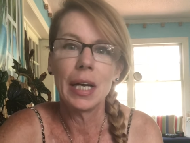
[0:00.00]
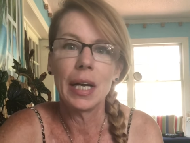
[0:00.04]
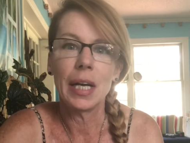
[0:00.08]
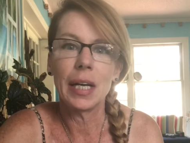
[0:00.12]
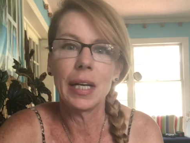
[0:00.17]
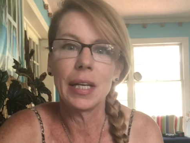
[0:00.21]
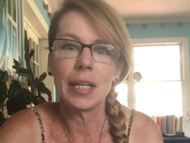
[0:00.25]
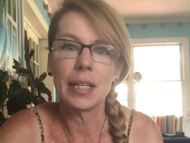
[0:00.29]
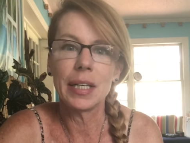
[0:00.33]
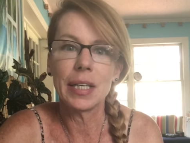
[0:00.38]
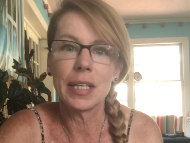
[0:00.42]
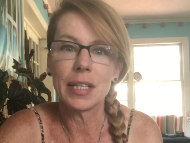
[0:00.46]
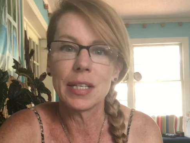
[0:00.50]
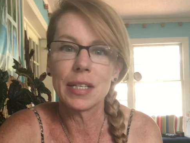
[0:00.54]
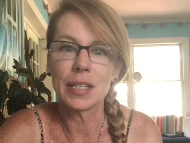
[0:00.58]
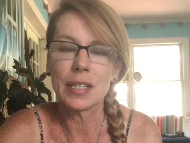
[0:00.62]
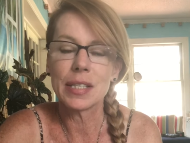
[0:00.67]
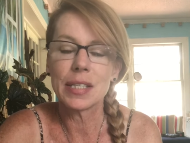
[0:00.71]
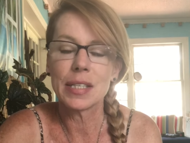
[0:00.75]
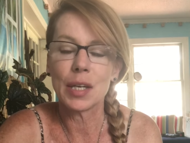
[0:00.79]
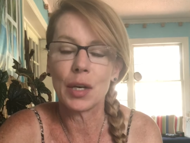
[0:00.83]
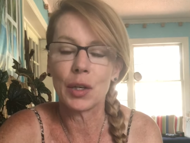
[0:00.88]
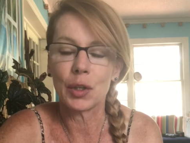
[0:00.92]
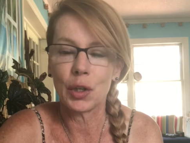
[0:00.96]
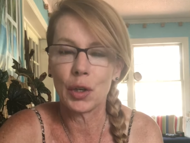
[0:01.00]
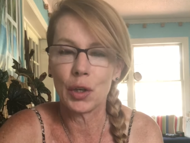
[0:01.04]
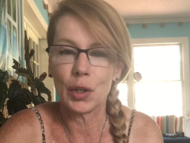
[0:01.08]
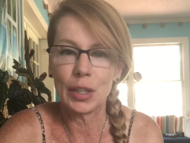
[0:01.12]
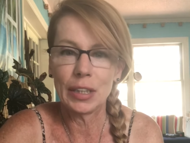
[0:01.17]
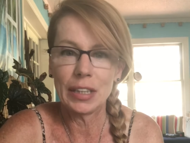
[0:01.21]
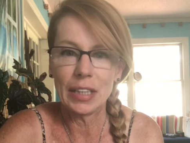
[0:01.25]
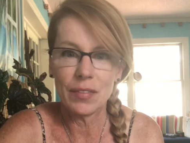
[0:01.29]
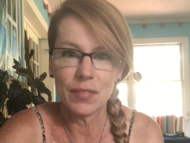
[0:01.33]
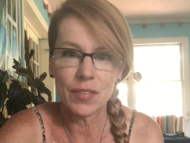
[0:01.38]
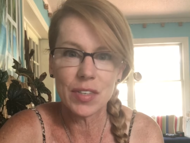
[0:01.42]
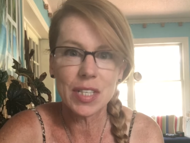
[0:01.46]
It is
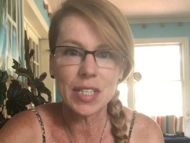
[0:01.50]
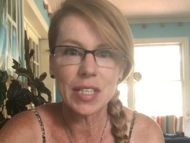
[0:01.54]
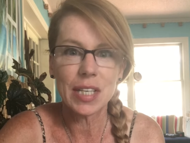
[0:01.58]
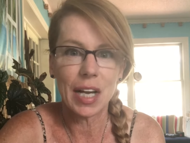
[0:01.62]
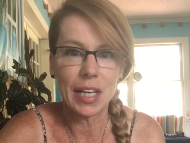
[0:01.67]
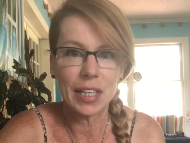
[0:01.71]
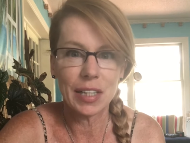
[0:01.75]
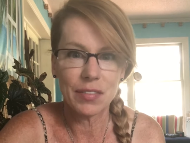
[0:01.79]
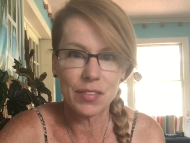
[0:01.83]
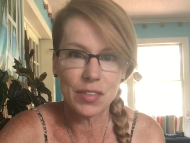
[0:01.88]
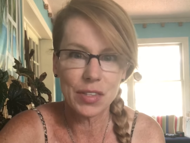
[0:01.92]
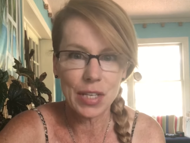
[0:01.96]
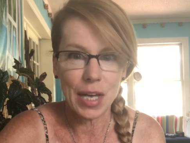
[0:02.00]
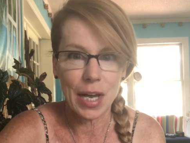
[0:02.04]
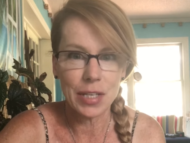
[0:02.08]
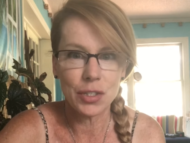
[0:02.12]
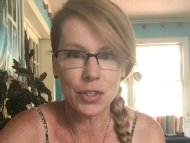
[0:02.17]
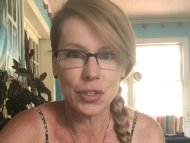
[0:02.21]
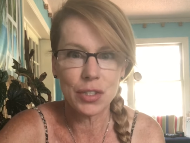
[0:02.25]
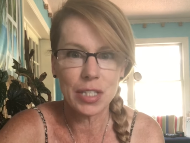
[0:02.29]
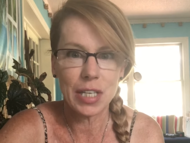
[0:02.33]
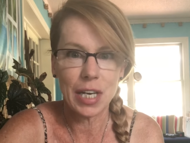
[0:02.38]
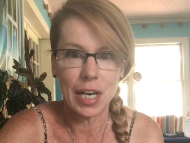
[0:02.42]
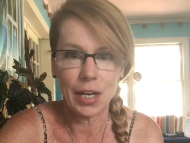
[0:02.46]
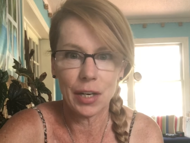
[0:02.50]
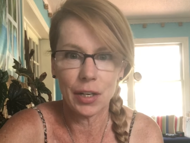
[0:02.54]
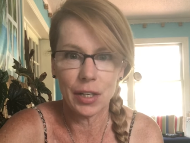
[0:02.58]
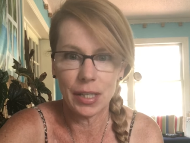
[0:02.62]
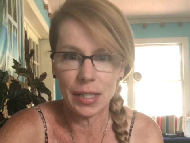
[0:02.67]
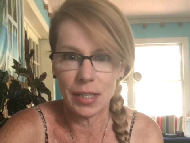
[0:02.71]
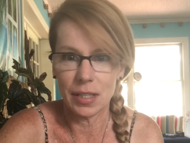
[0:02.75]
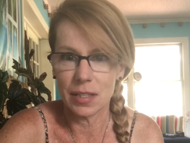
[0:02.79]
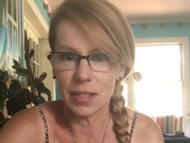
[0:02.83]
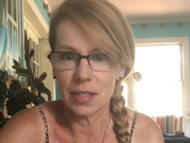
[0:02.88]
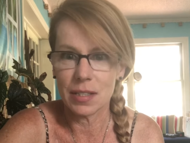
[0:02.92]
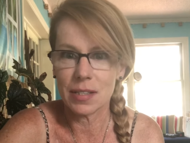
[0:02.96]
occurring in the sign of
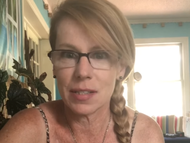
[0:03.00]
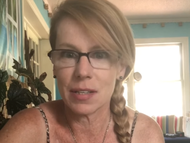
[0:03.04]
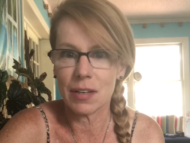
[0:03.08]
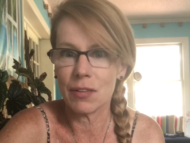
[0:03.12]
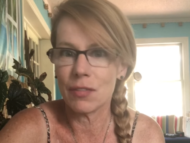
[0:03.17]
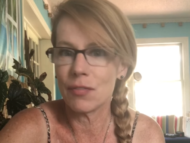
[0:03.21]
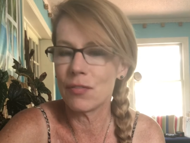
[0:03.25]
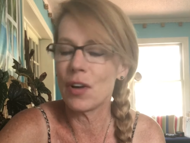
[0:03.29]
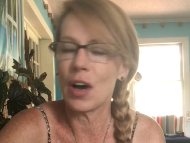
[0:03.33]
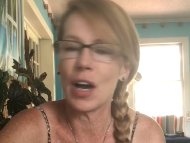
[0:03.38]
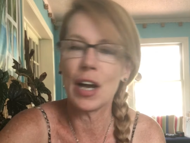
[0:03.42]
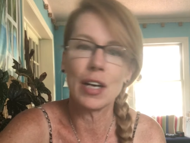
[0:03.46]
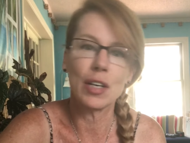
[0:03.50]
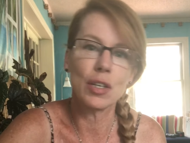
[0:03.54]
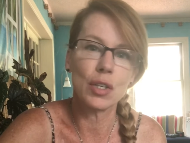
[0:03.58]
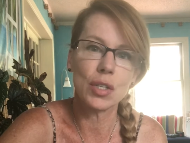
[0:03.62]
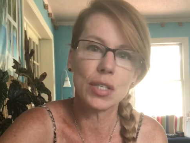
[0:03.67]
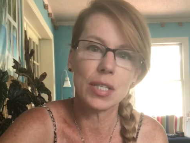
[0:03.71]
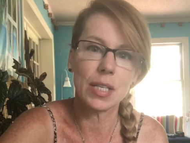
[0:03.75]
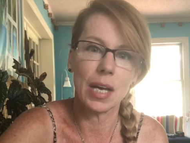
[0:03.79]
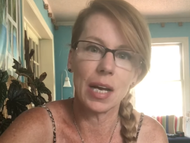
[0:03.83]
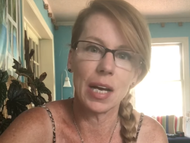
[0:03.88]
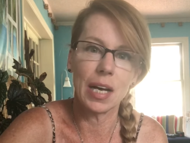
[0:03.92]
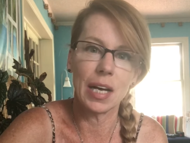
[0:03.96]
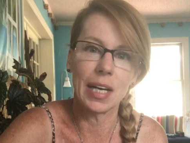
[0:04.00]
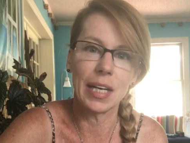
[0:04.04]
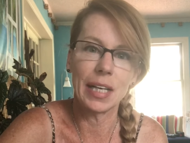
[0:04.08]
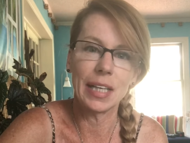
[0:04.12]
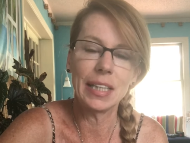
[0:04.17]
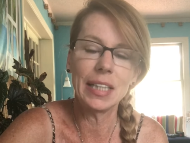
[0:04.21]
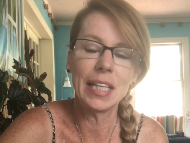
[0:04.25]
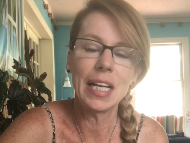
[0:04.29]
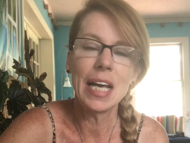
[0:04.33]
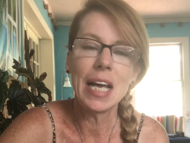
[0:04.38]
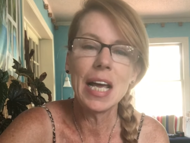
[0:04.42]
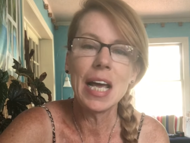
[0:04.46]
Sagittarius, a fire
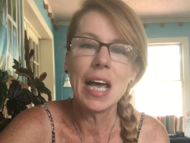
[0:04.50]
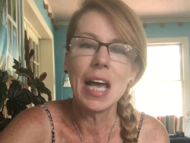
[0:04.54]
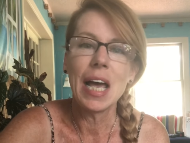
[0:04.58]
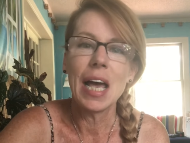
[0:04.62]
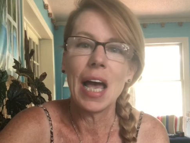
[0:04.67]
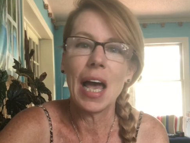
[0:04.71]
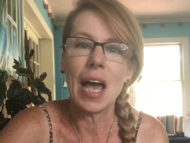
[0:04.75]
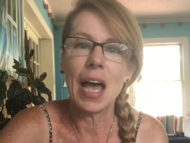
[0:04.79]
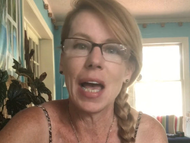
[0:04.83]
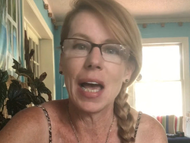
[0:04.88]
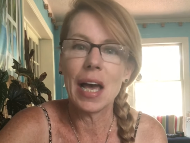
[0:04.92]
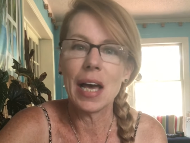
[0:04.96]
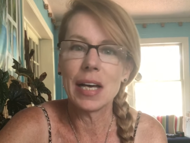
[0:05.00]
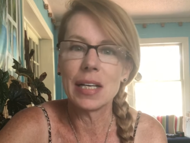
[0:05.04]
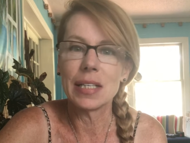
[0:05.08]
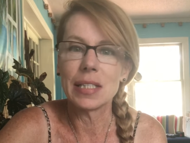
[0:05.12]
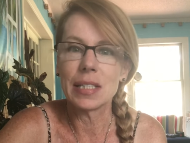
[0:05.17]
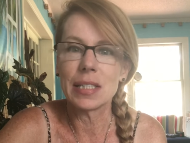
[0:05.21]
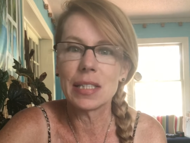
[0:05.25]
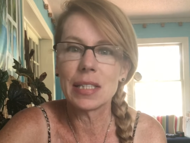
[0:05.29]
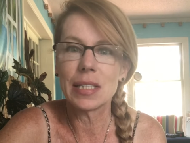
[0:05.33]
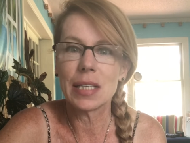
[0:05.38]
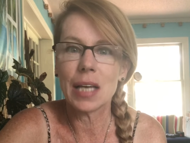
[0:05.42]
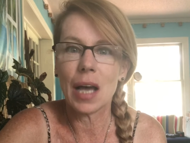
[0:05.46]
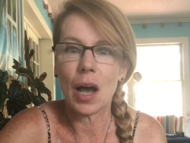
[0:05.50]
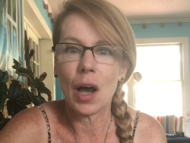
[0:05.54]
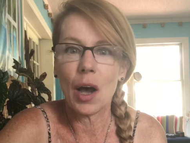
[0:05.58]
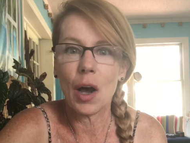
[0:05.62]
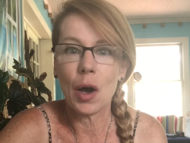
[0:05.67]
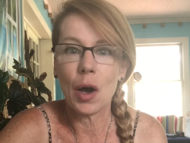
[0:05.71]
sign, and